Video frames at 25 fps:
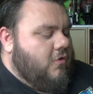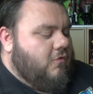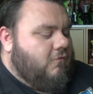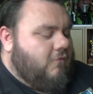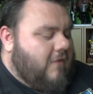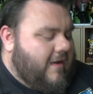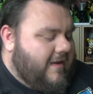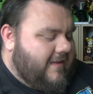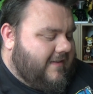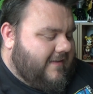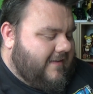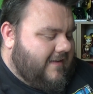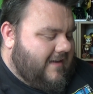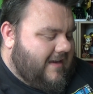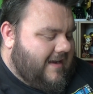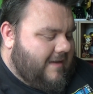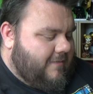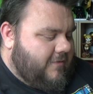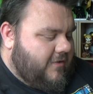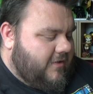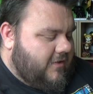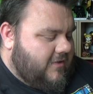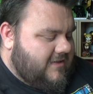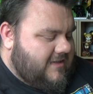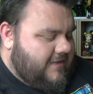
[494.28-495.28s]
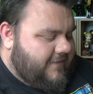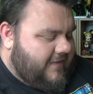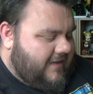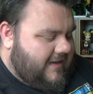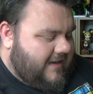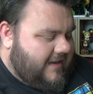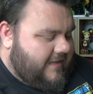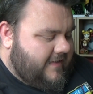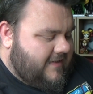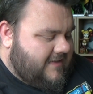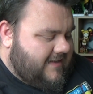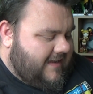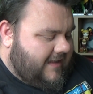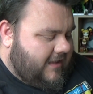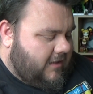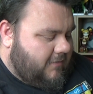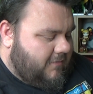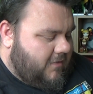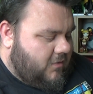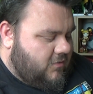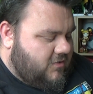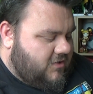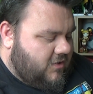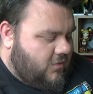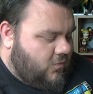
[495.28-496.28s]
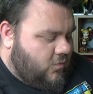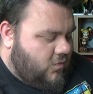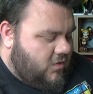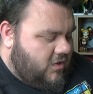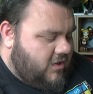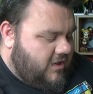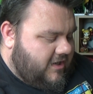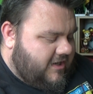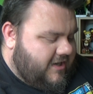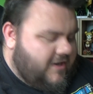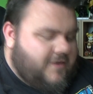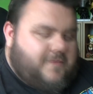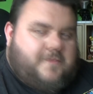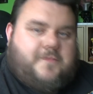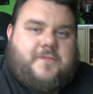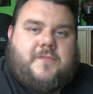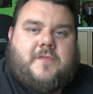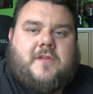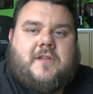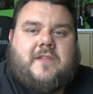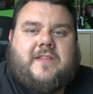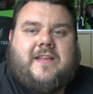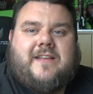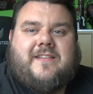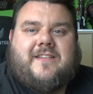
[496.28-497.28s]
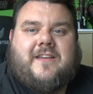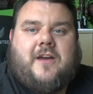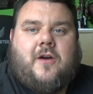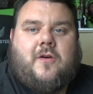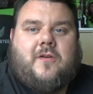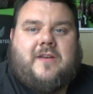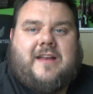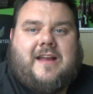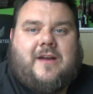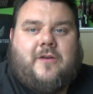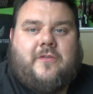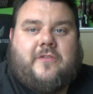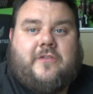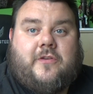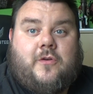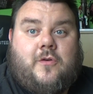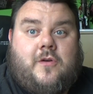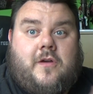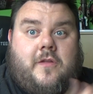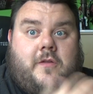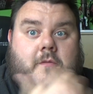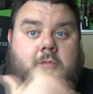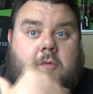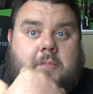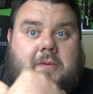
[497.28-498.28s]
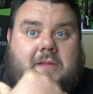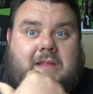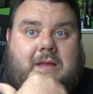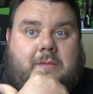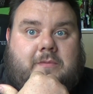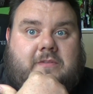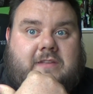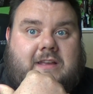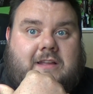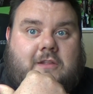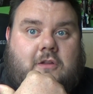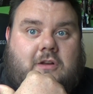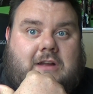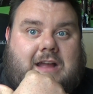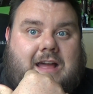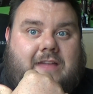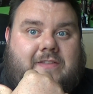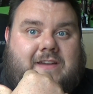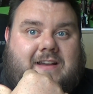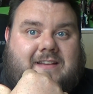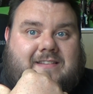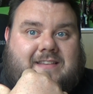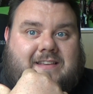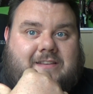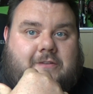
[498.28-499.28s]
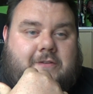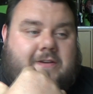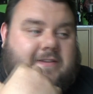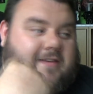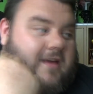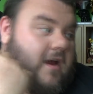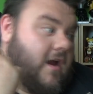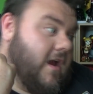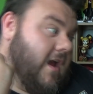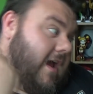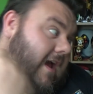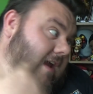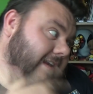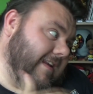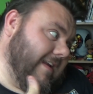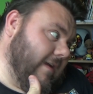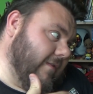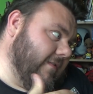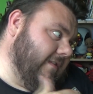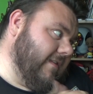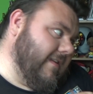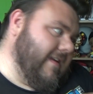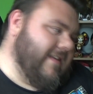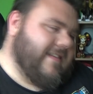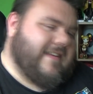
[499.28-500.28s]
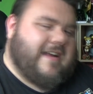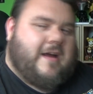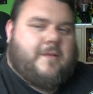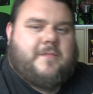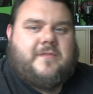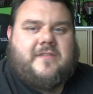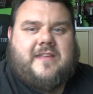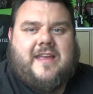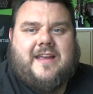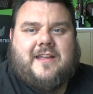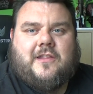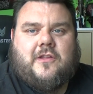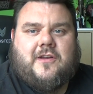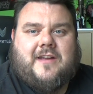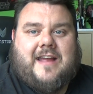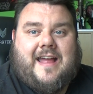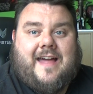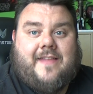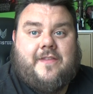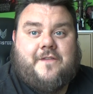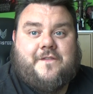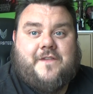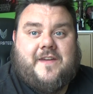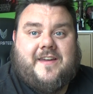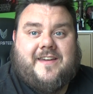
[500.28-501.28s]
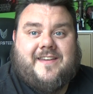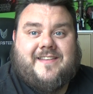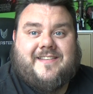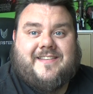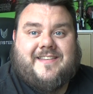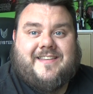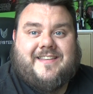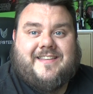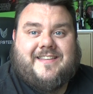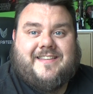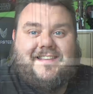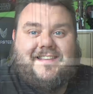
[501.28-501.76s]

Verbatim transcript: Right, I'm going to go see if I can get this elbow to work. Let's go down to the Muppet Labs, take a look at the accessories, and down to the desk cams, take a look at the figures.